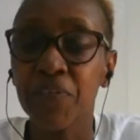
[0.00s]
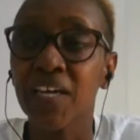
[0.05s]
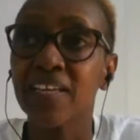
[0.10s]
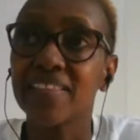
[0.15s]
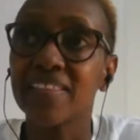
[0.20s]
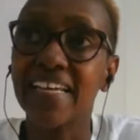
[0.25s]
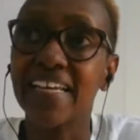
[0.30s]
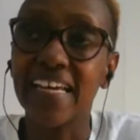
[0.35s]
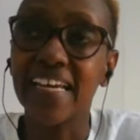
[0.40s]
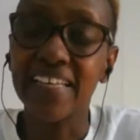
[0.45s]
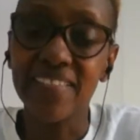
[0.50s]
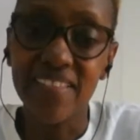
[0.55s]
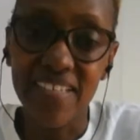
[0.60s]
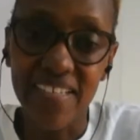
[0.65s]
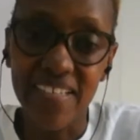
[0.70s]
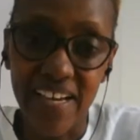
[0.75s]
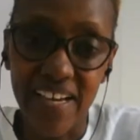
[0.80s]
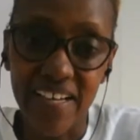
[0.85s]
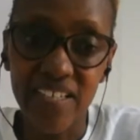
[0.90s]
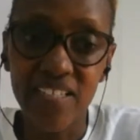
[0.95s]
then in
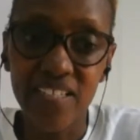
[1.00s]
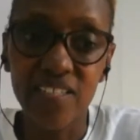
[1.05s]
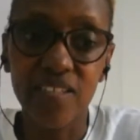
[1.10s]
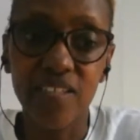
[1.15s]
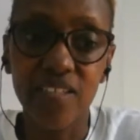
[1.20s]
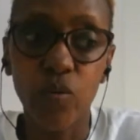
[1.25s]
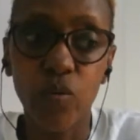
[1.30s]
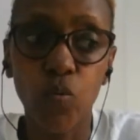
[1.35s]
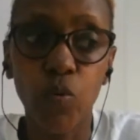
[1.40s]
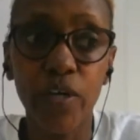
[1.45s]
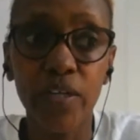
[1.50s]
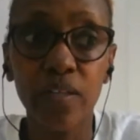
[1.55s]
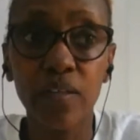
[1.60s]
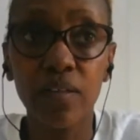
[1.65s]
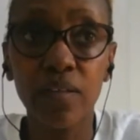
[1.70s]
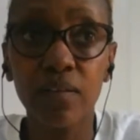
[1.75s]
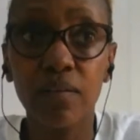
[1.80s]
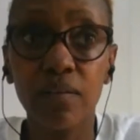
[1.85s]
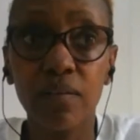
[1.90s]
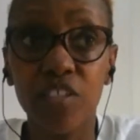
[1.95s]
the end,
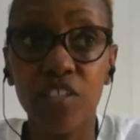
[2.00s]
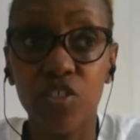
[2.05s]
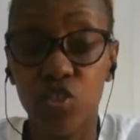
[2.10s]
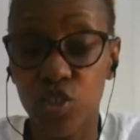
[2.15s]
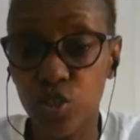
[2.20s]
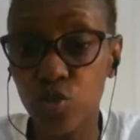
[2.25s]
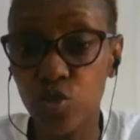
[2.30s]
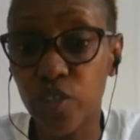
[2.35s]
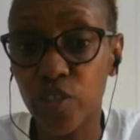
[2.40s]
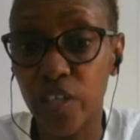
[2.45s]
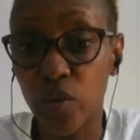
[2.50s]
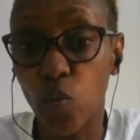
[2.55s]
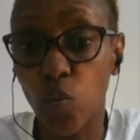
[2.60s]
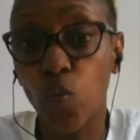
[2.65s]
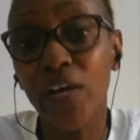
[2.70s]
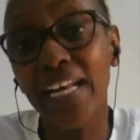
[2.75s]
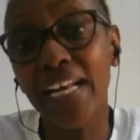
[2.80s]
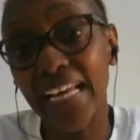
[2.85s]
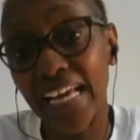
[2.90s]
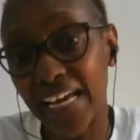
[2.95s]
the children
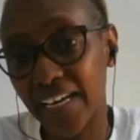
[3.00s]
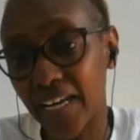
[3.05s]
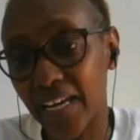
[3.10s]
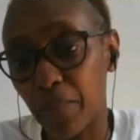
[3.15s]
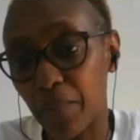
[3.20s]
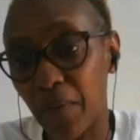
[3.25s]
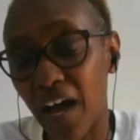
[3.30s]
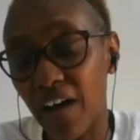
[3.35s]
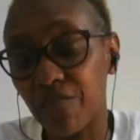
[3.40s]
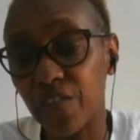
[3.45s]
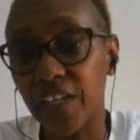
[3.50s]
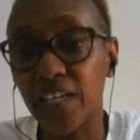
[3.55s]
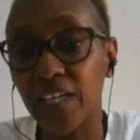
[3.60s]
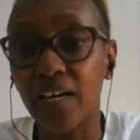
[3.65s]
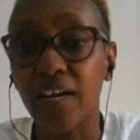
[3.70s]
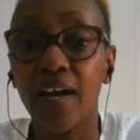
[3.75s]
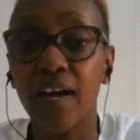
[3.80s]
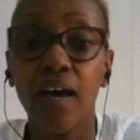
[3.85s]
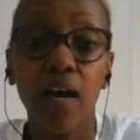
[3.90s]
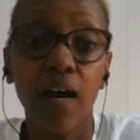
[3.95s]
will end up
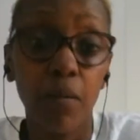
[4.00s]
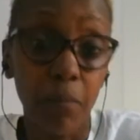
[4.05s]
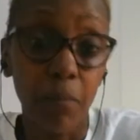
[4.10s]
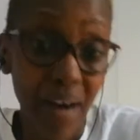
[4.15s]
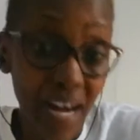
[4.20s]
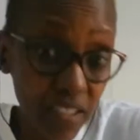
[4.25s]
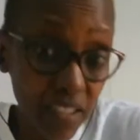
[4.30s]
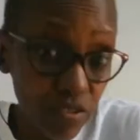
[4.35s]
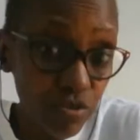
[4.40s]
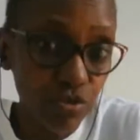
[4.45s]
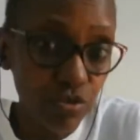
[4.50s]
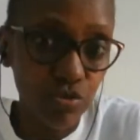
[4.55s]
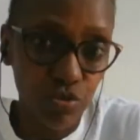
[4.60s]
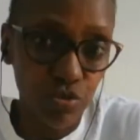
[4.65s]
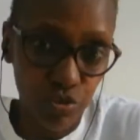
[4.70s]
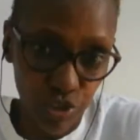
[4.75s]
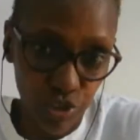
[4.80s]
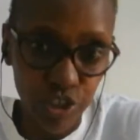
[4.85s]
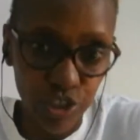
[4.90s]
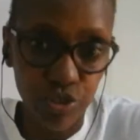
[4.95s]
having
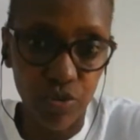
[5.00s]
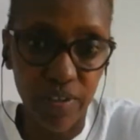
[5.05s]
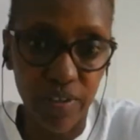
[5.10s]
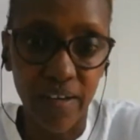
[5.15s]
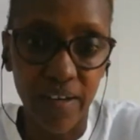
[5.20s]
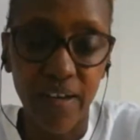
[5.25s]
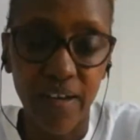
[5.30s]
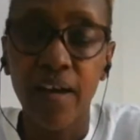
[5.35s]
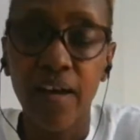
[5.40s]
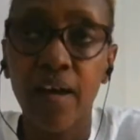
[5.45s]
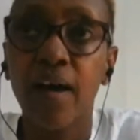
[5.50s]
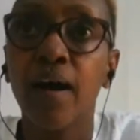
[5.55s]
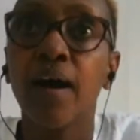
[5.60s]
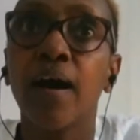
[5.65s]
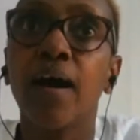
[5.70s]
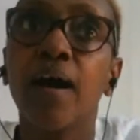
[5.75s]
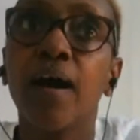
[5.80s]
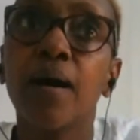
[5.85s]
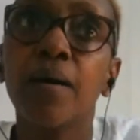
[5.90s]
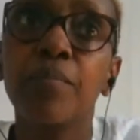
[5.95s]
malnutrition.
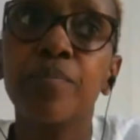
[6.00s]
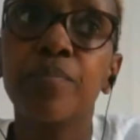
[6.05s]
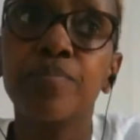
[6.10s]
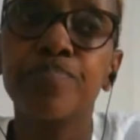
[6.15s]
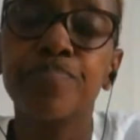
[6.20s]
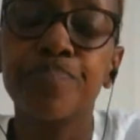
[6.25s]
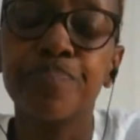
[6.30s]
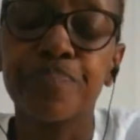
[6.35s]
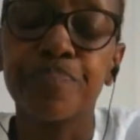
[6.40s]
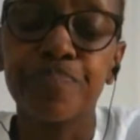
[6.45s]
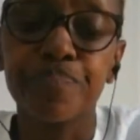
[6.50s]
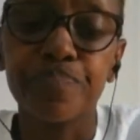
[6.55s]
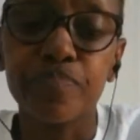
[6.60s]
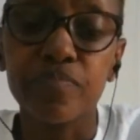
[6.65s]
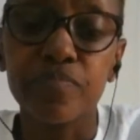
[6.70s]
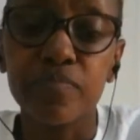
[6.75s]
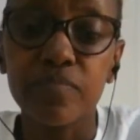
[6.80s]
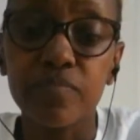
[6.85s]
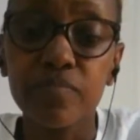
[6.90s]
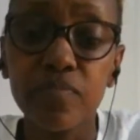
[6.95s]

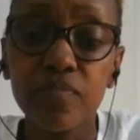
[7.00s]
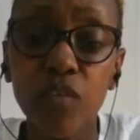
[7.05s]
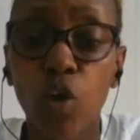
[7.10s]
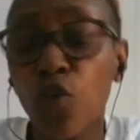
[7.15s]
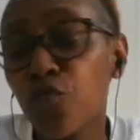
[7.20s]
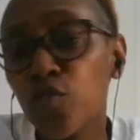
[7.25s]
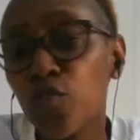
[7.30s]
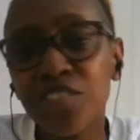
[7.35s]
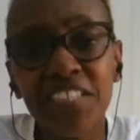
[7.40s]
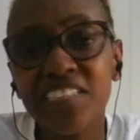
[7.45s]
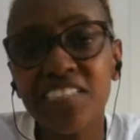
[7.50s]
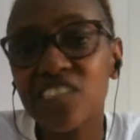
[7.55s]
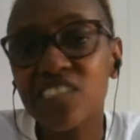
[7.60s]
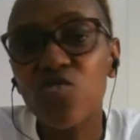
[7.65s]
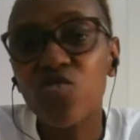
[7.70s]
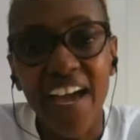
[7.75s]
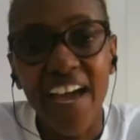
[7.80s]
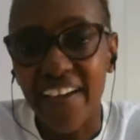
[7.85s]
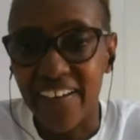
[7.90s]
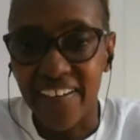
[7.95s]
Of course, it's
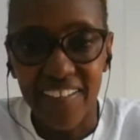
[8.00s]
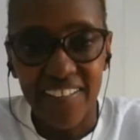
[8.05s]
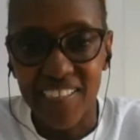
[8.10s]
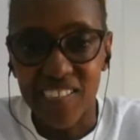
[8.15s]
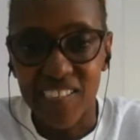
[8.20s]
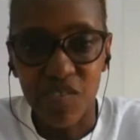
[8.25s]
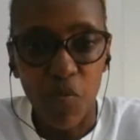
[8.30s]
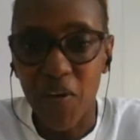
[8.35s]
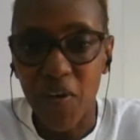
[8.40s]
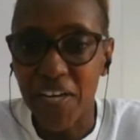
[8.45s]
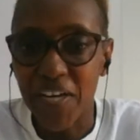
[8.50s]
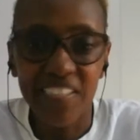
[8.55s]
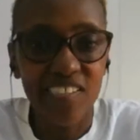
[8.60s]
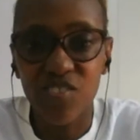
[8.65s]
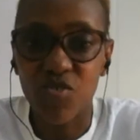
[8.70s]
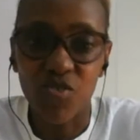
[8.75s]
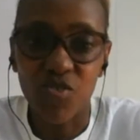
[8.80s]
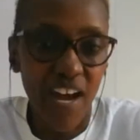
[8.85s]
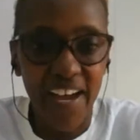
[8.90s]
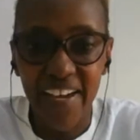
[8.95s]
dry. So when it's
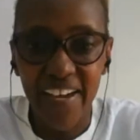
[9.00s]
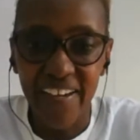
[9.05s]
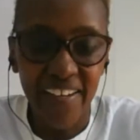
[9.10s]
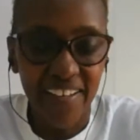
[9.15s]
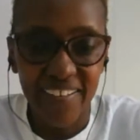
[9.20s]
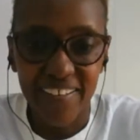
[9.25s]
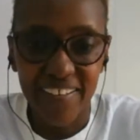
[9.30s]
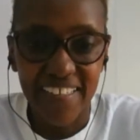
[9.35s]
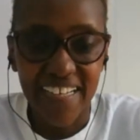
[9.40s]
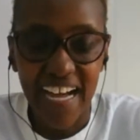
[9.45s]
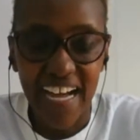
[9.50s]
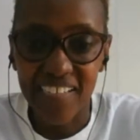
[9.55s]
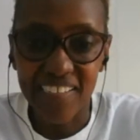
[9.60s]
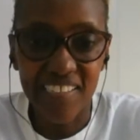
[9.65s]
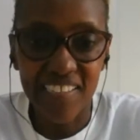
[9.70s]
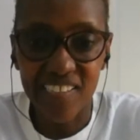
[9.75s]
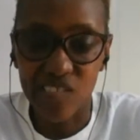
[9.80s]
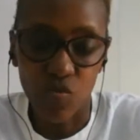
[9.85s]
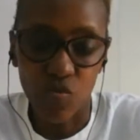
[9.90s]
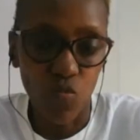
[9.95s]
dry,
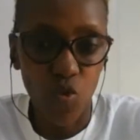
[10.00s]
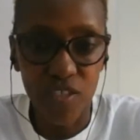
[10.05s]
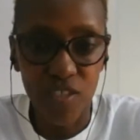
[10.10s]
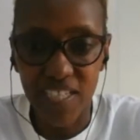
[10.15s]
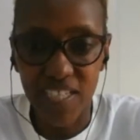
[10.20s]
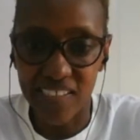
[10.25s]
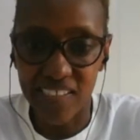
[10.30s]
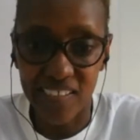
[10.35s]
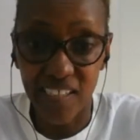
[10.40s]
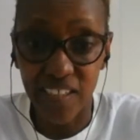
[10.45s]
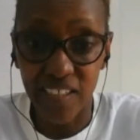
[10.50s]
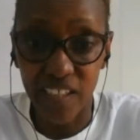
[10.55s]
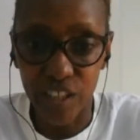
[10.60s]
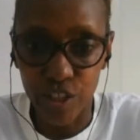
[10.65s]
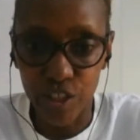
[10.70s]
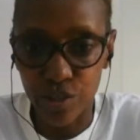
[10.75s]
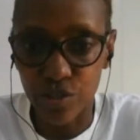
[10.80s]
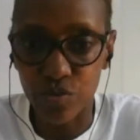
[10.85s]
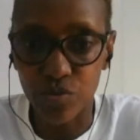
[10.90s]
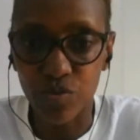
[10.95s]
access to water is an
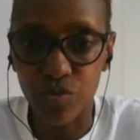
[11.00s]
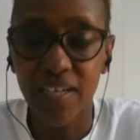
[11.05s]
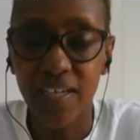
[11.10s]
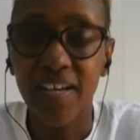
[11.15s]
issue.